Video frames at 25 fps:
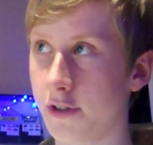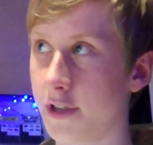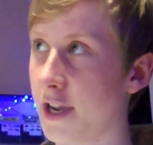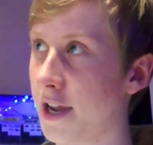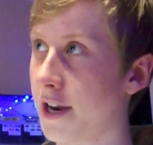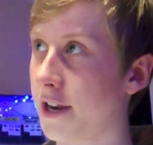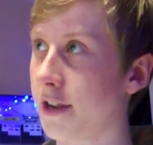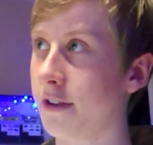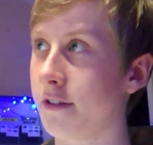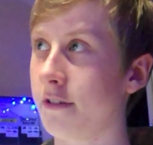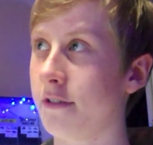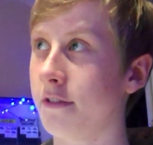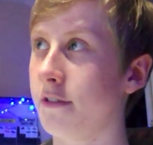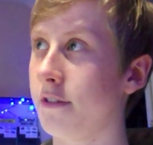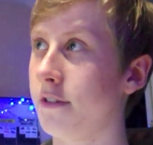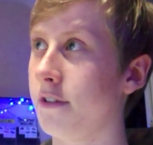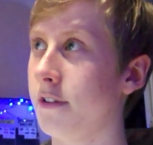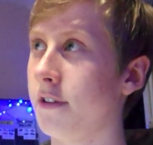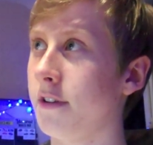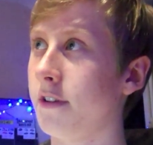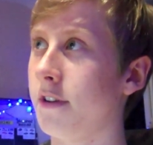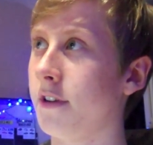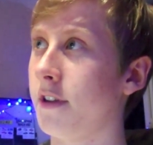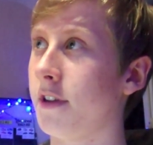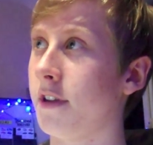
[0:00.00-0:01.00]
get it.
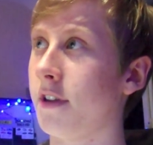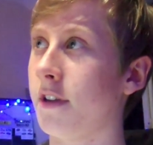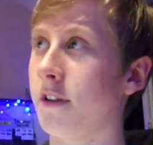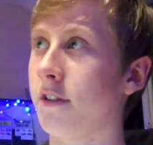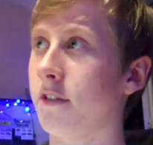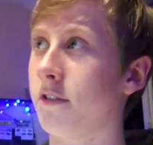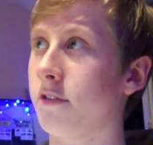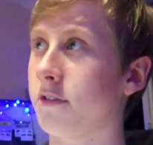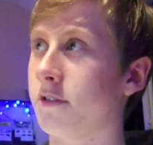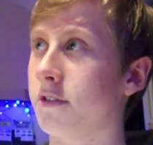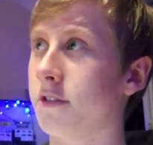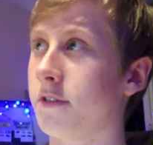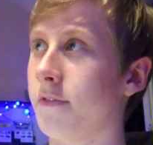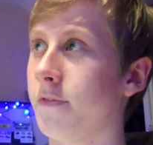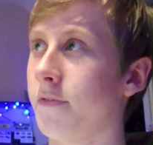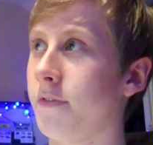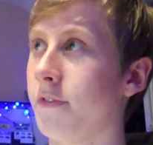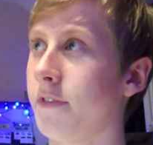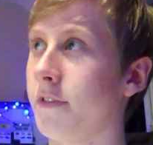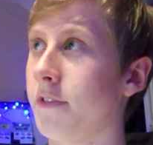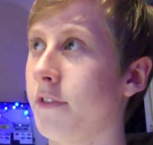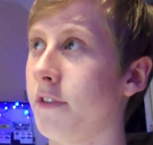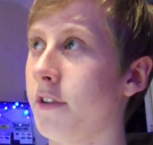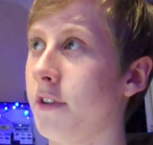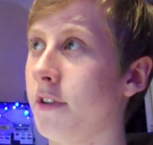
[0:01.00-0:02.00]
Because,
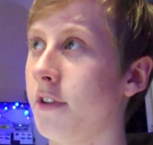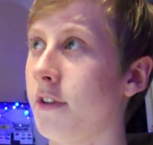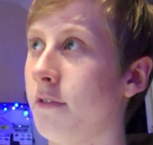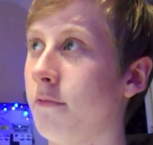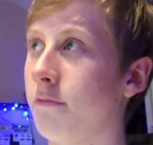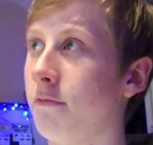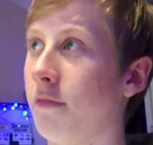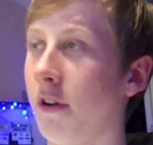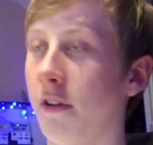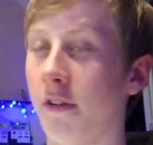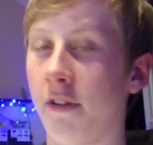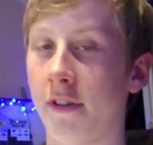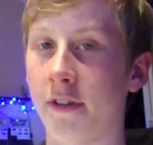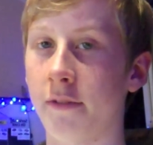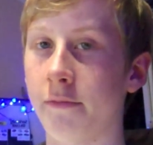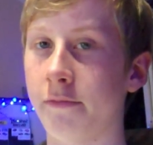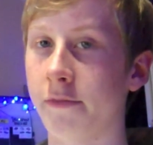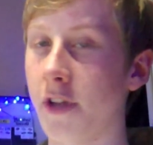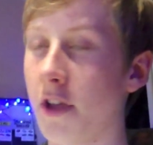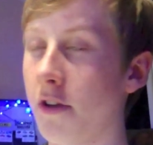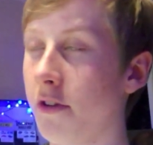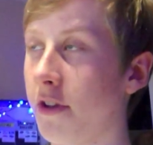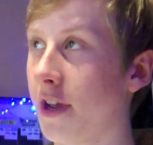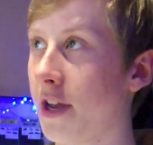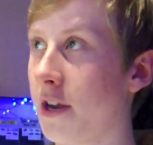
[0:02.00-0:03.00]
well, in
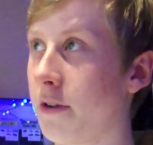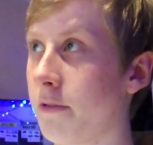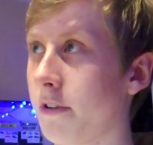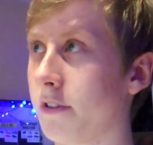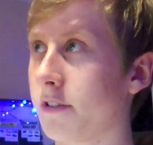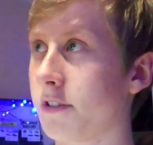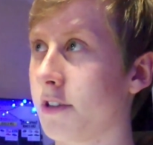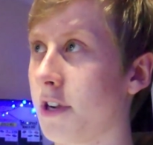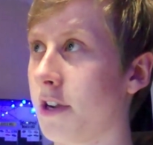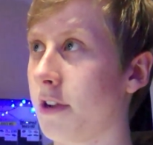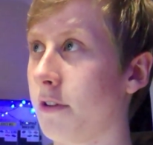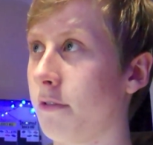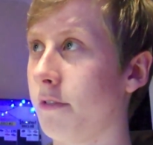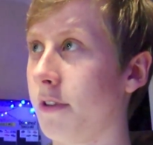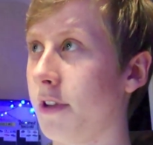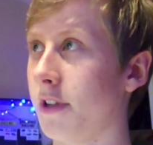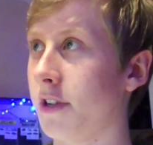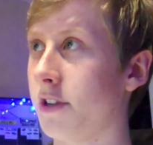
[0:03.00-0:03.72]
the UK anyway, because I know